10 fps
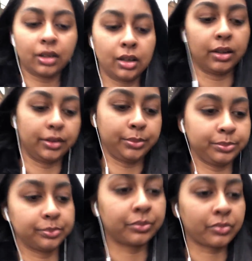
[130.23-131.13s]

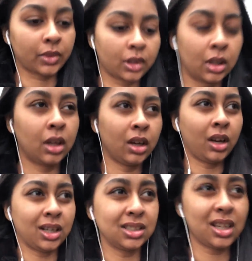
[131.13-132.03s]
Um,
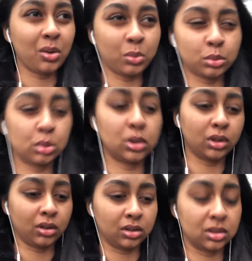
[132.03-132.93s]
I have to get water
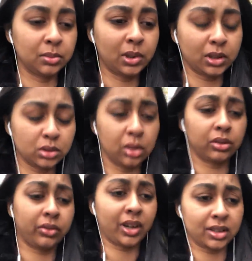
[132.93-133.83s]
though because I'm like so
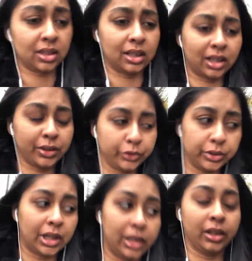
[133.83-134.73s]
thirsty and I had
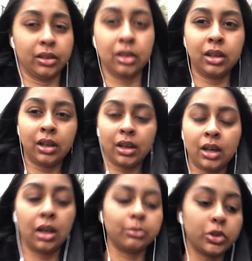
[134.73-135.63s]
Nutella,
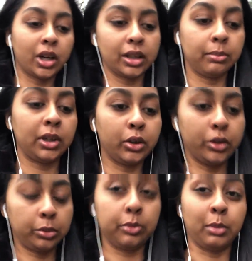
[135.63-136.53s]
and I'm trying to be
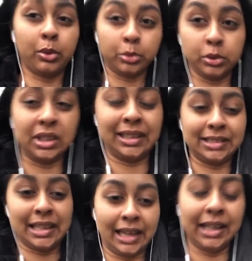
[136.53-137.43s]
good with my water
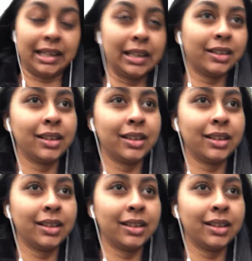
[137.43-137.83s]
intake.